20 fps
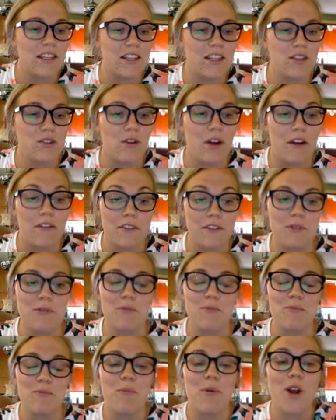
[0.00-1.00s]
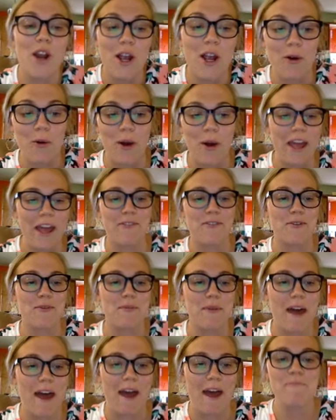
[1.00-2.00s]
you have to break away
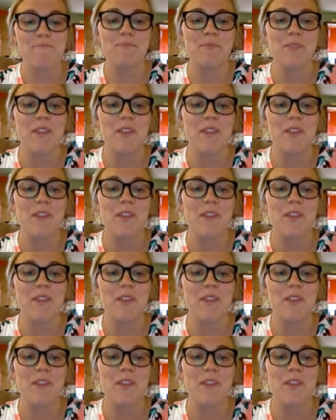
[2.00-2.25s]
from that.